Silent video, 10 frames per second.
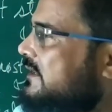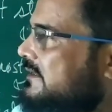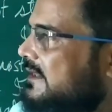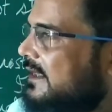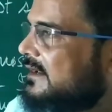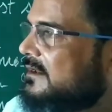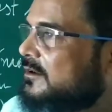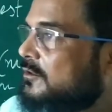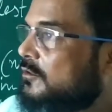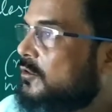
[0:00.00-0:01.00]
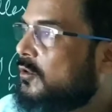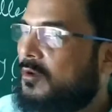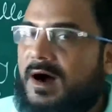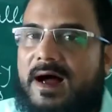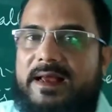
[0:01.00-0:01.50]
then
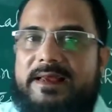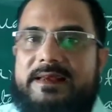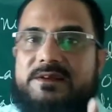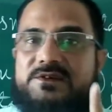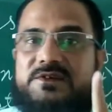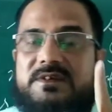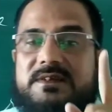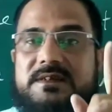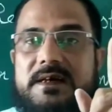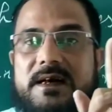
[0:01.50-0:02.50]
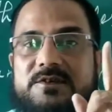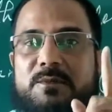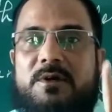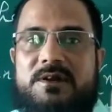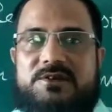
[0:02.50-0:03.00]
Goa is the
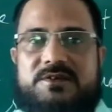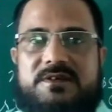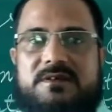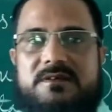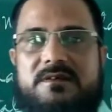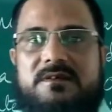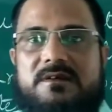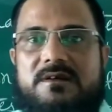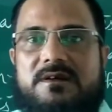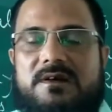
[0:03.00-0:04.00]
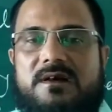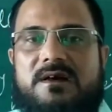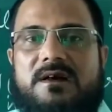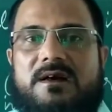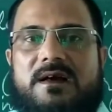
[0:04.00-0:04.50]
smallest.
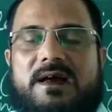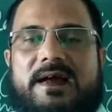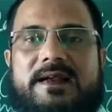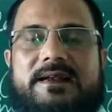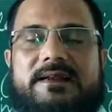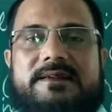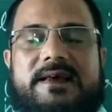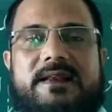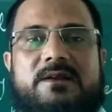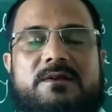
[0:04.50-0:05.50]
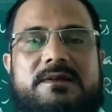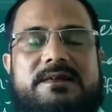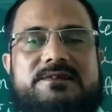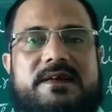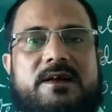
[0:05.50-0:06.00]
And then in
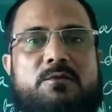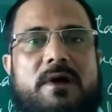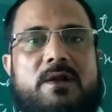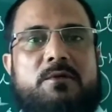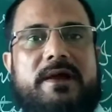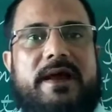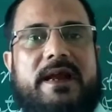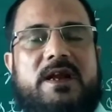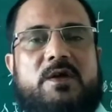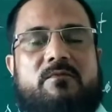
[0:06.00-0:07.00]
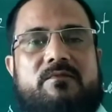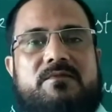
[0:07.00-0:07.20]
the second one we had